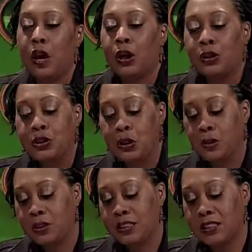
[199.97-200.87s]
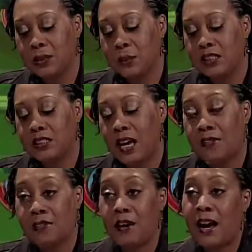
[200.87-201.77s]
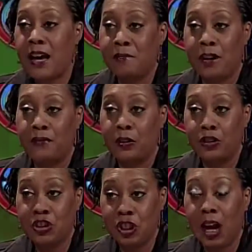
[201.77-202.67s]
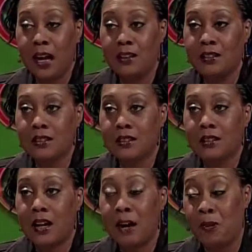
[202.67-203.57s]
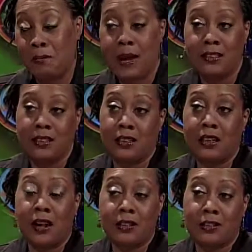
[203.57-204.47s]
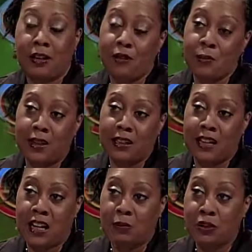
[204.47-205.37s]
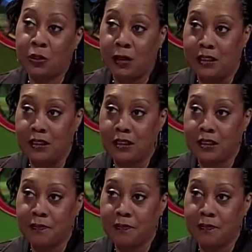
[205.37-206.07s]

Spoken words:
So 6 weeks after I had my first child, I went back to the doctor and I was pregnant again with twins.